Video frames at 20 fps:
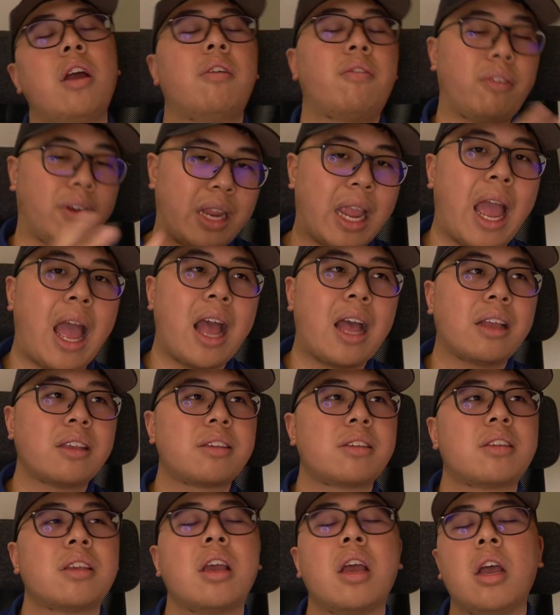for
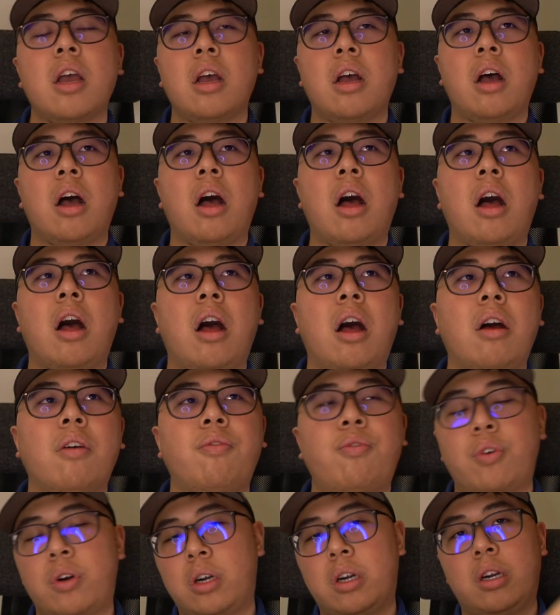gas,
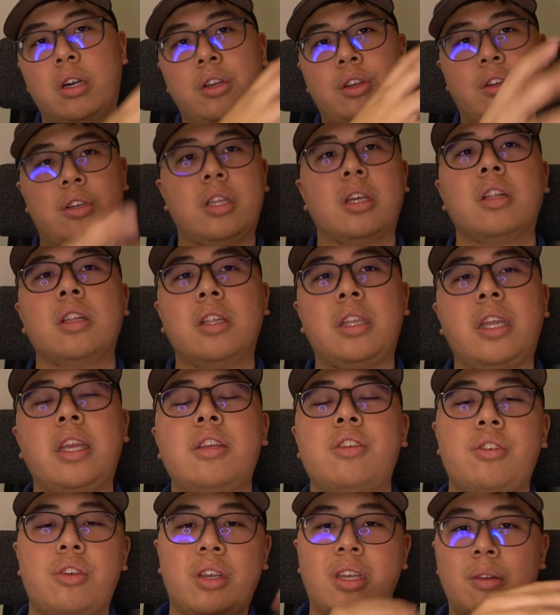for
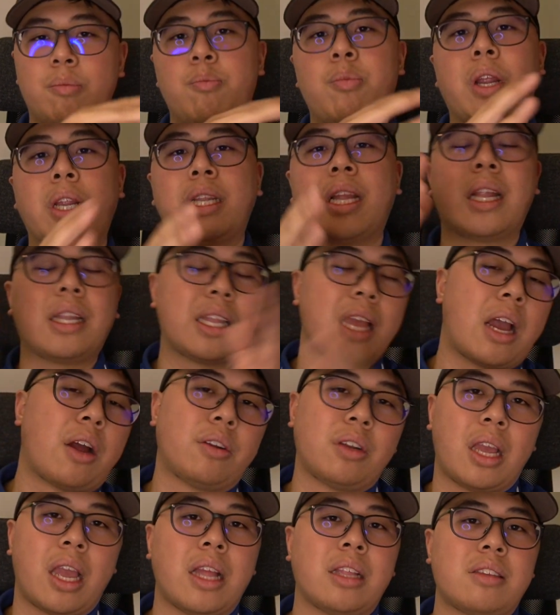utilities, you can break that
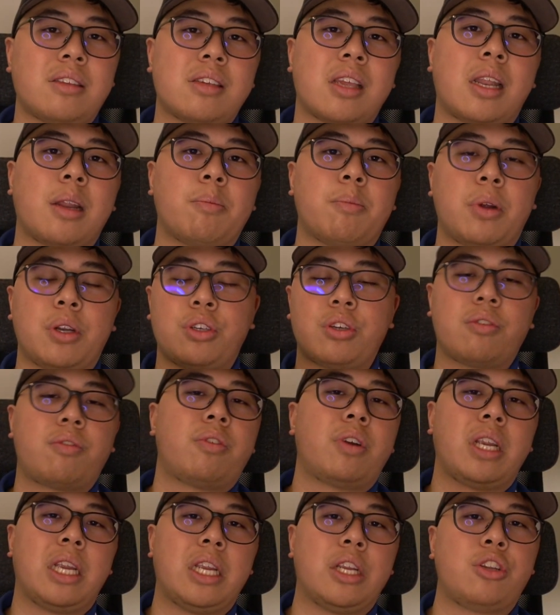down and set a budget
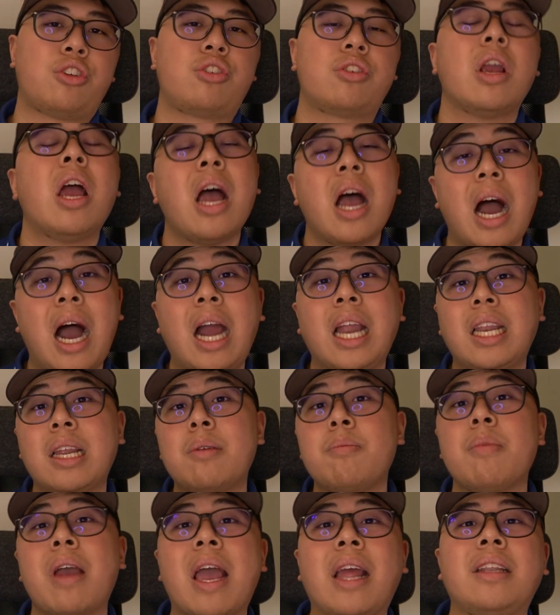for each
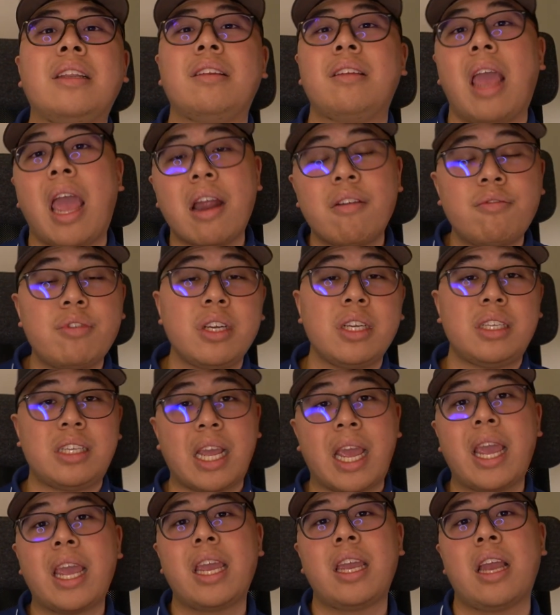item. And every
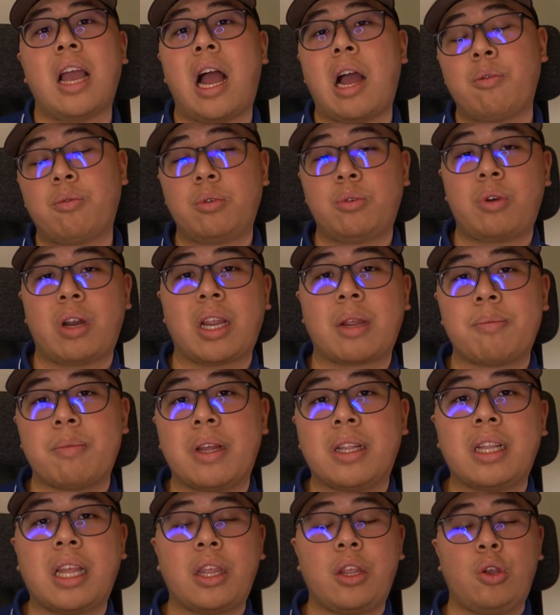day I would
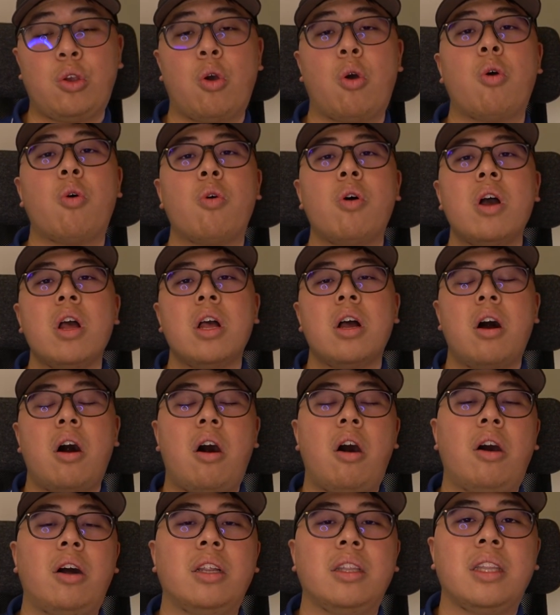recommend that you go
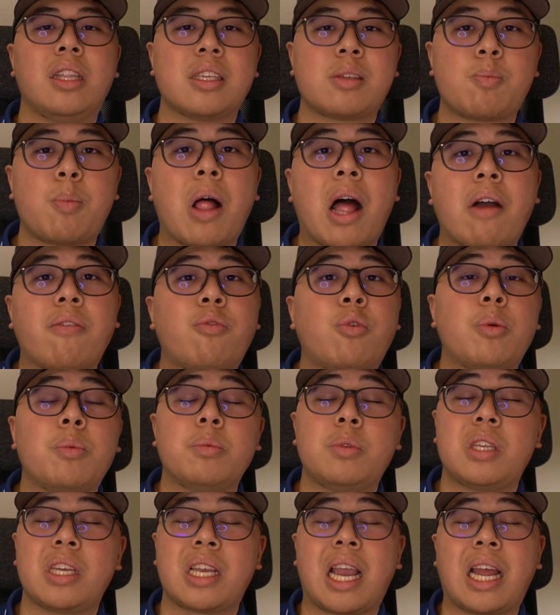on this
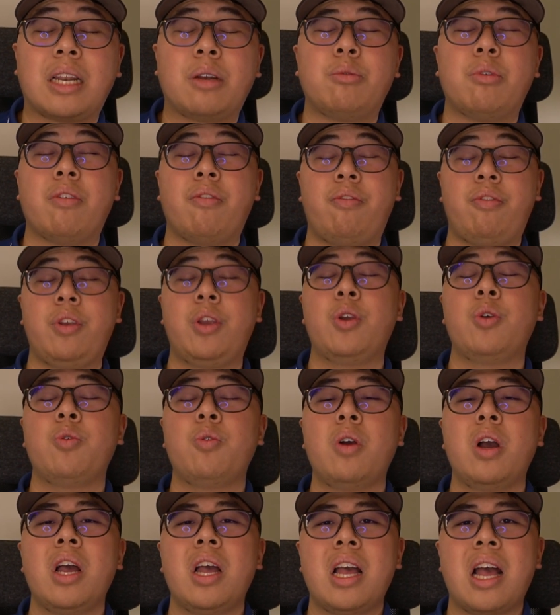platform to kind of
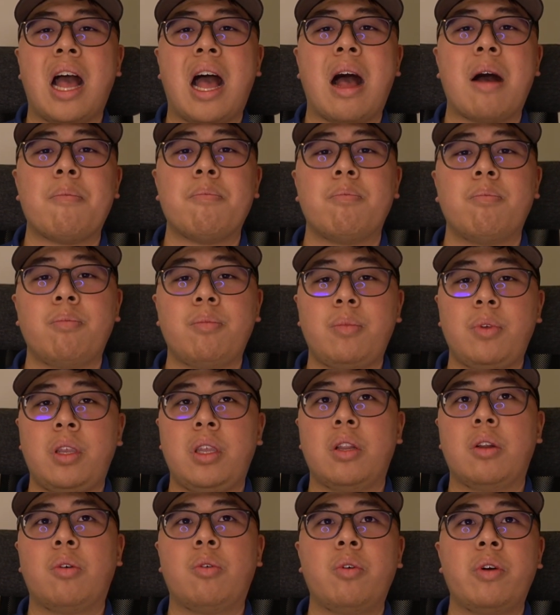review
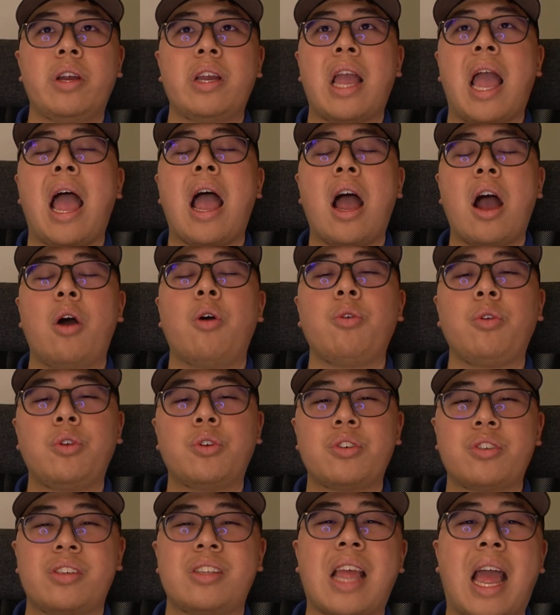how
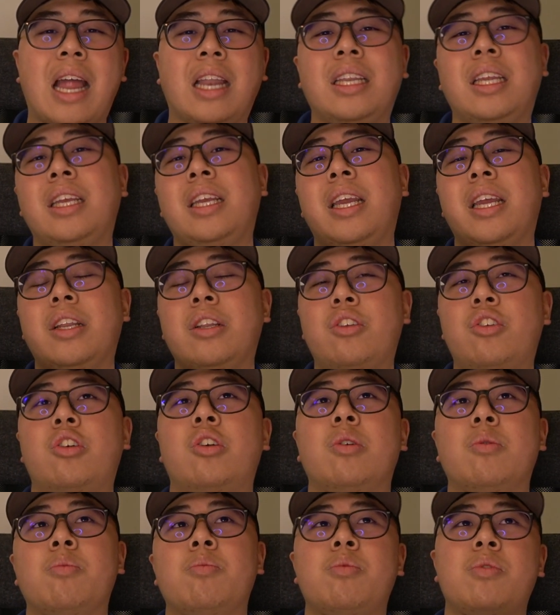you're standing in
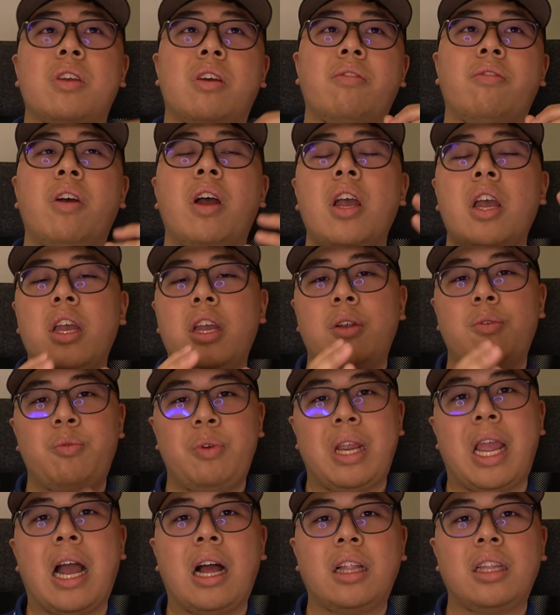terms of
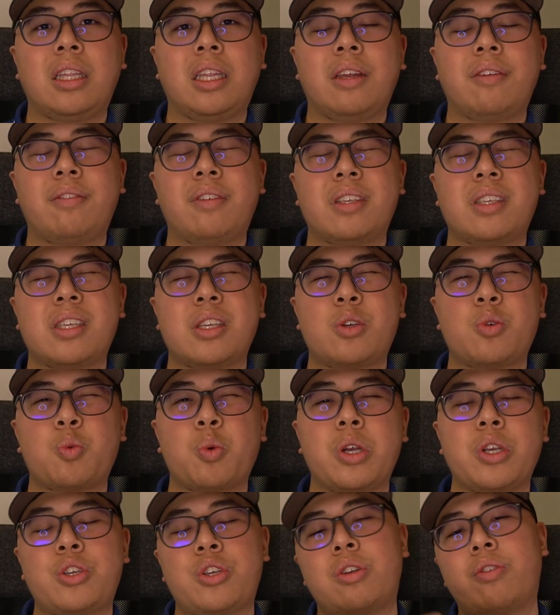reality of the
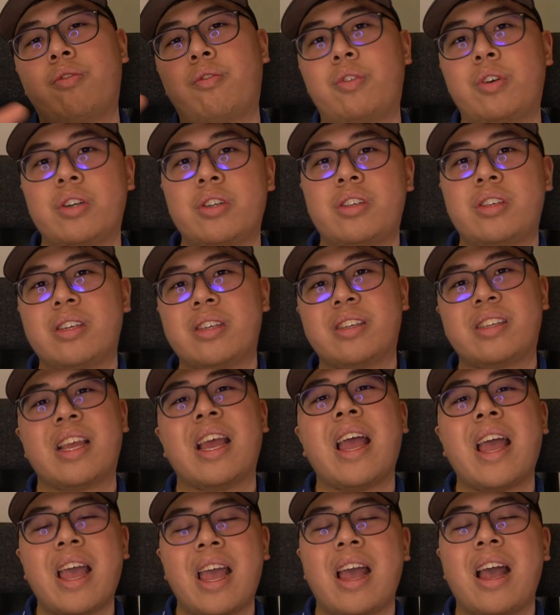situation versus
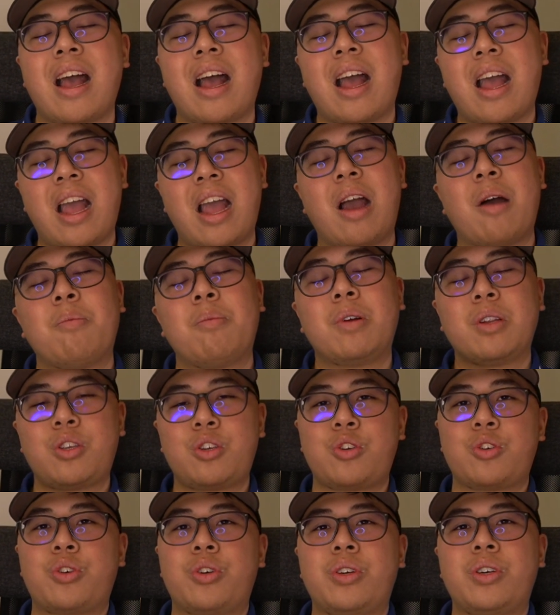how
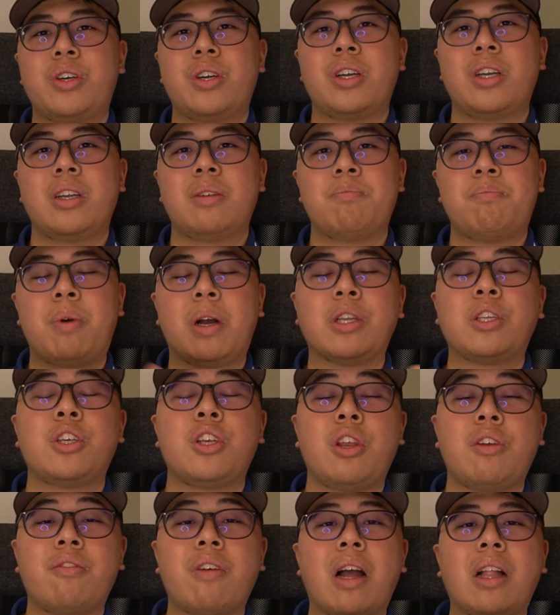much your
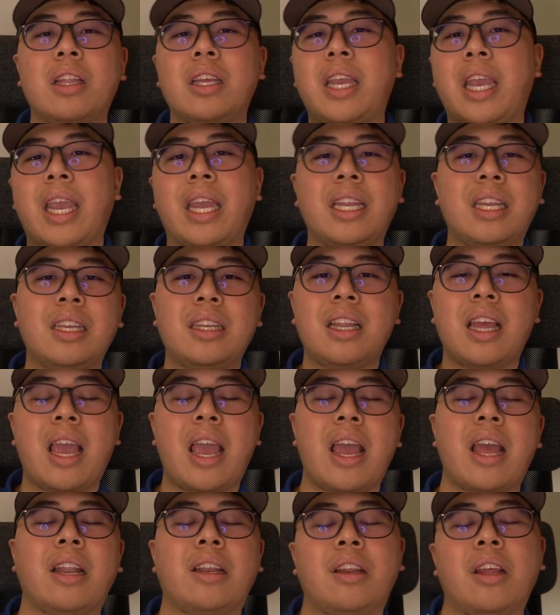budget you've allocated,
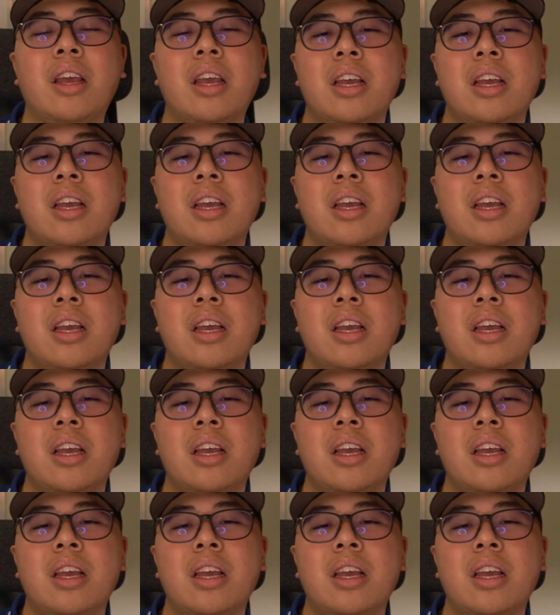and